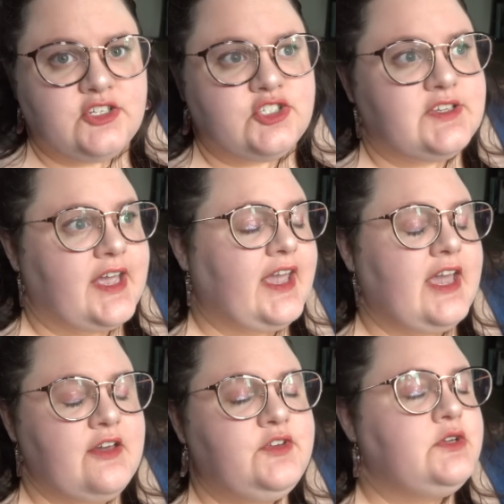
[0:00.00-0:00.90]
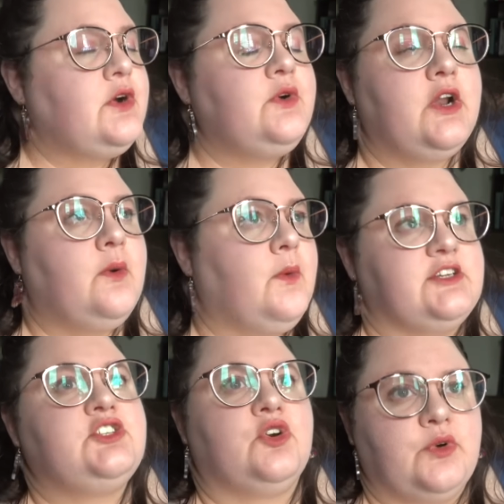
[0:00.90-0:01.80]
Just like if you don't know
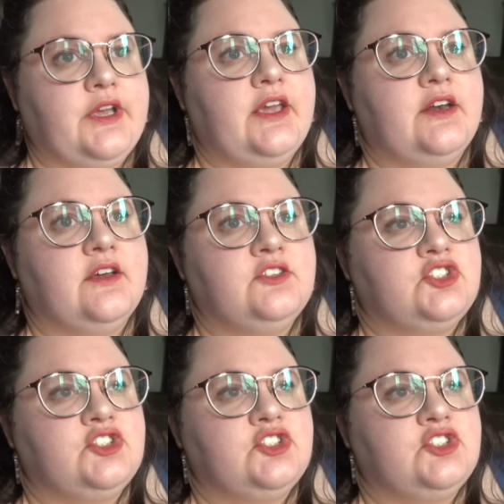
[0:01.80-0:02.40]
what to read,